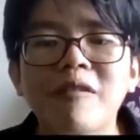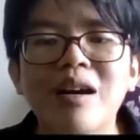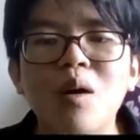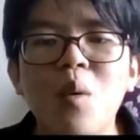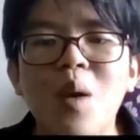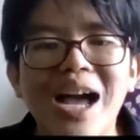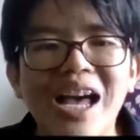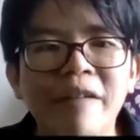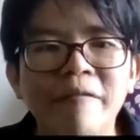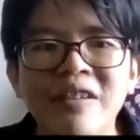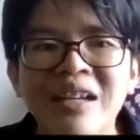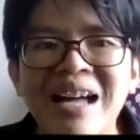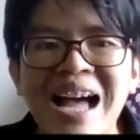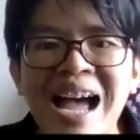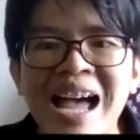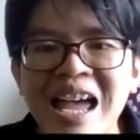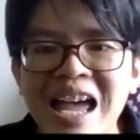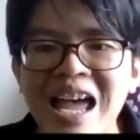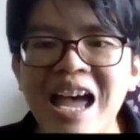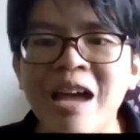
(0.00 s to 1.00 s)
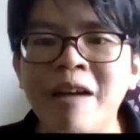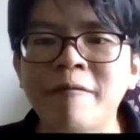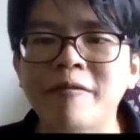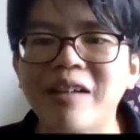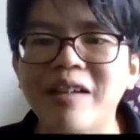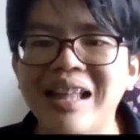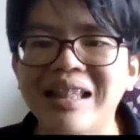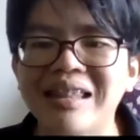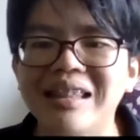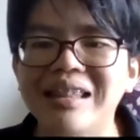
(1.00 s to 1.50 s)
to know how is
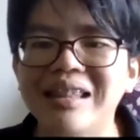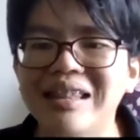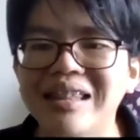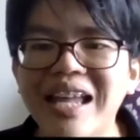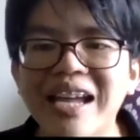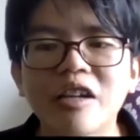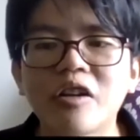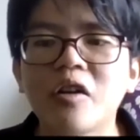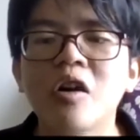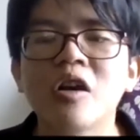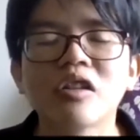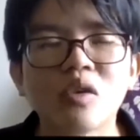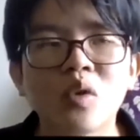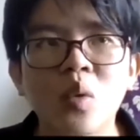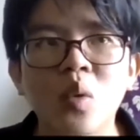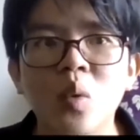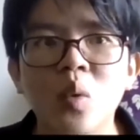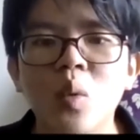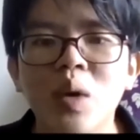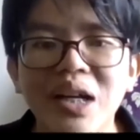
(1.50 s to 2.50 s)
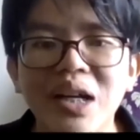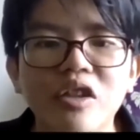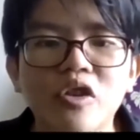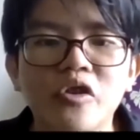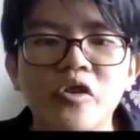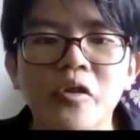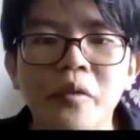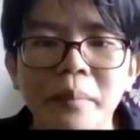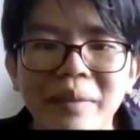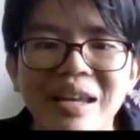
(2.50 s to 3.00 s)
it like to care for each
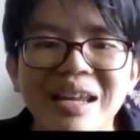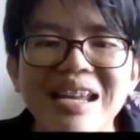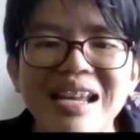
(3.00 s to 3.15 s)
other